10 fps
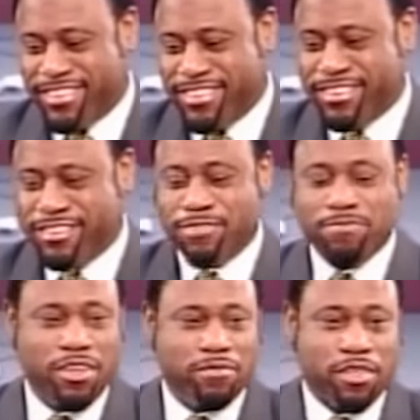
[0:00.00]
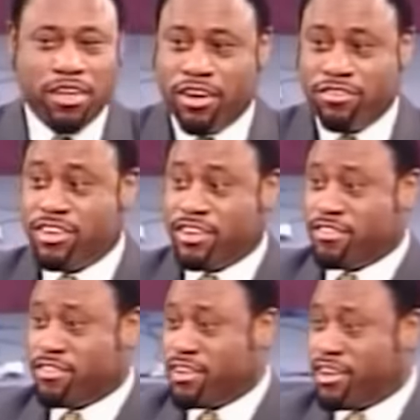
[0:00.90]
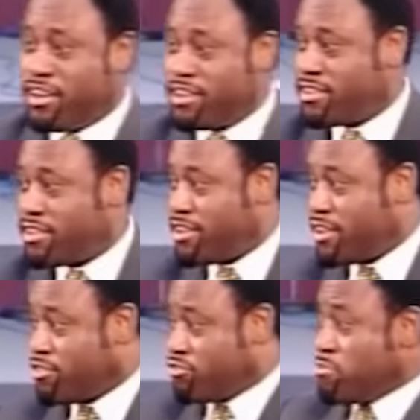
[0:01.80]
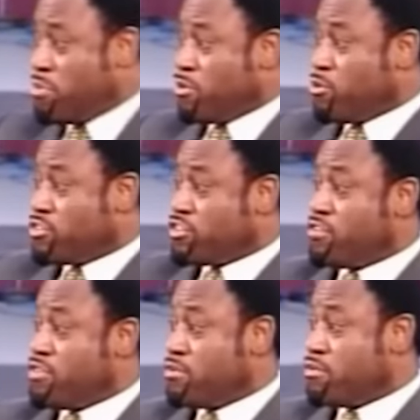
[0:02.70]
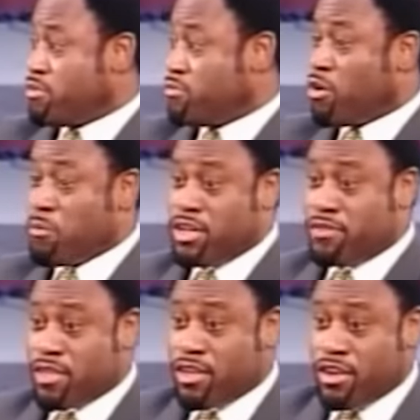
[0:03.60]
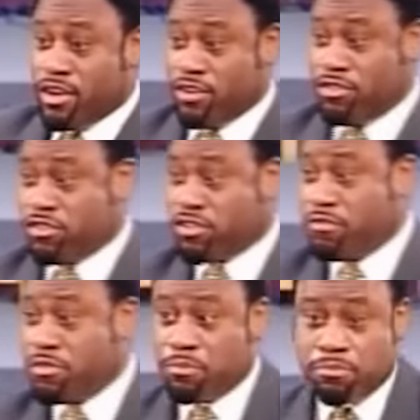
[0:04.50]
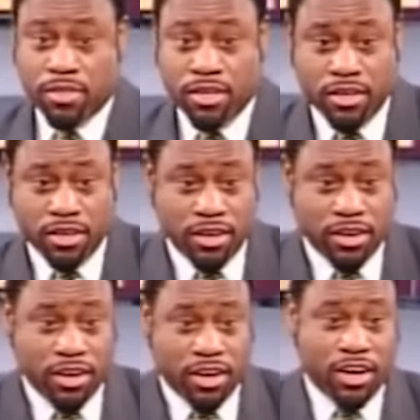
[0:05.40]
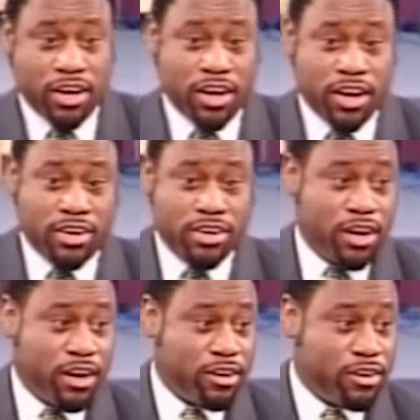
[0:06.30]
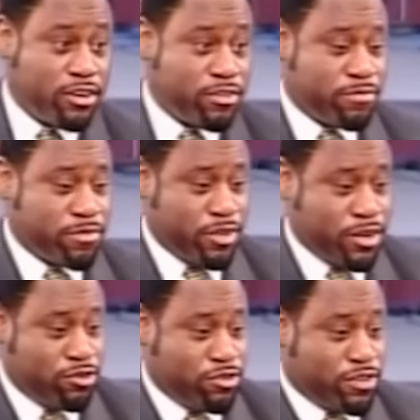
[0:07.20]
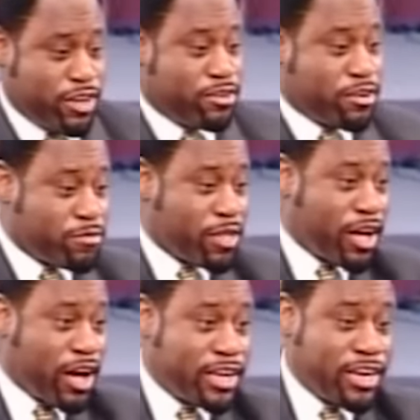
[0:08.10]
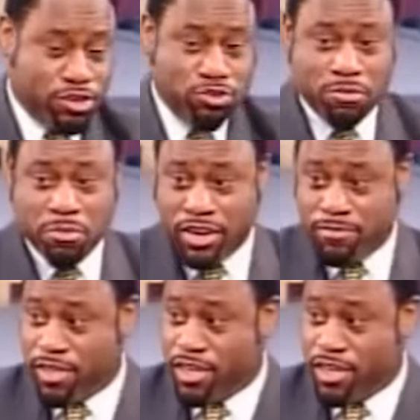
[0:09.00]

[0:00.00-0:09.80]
She says, and she had three people who were serving before me, and she served them. And, uh, and she said, I'll get to you in a minute.